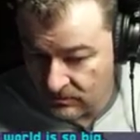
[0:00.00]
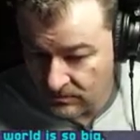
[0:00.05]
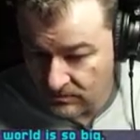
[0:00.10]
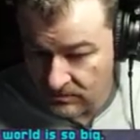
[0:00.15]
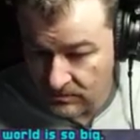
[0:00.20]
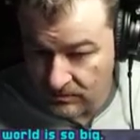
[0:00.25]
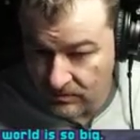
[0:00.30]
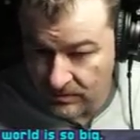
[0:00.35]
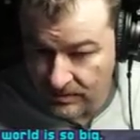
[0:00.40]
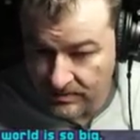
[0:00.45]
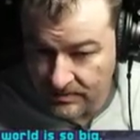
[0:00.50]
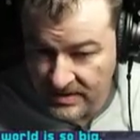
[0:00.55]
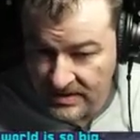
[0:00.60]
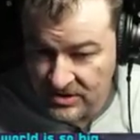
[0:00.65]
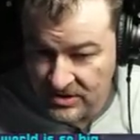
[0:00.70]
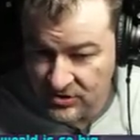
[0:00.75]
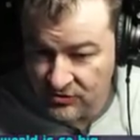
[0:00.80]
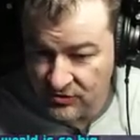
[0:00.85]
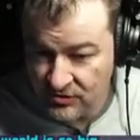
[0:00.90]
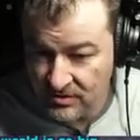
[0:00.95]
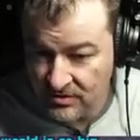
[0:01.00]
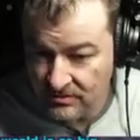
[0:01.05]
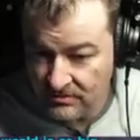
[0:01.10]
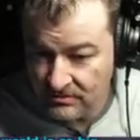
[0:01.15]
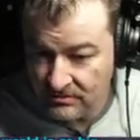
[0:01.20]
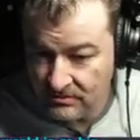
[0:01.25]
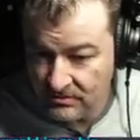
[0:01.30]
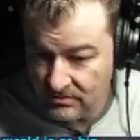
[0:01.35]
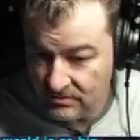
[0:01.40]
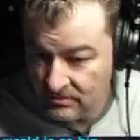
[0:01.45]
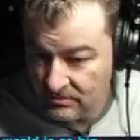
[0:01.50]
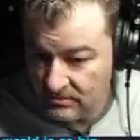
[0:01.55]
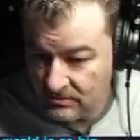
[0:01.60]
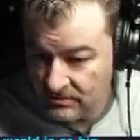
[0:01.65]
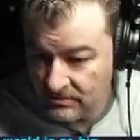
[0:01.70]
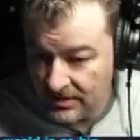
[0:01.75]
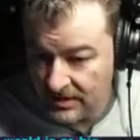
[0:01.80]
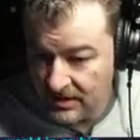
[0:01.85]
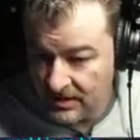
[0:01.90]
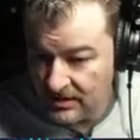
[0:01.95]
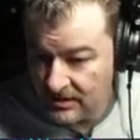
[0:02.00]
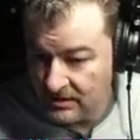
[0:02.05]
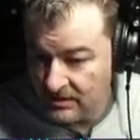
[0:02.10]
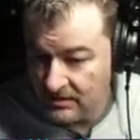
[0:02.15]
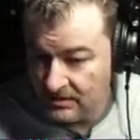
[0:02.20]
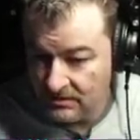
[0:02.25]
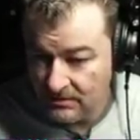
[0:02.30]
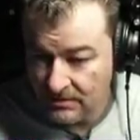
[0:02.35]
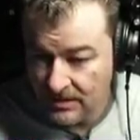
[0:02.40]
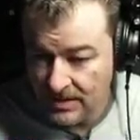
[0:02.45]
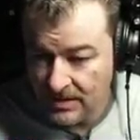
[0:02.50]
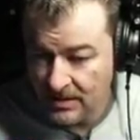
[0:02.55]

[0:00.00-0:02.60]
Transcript: with me stream, hey, hey,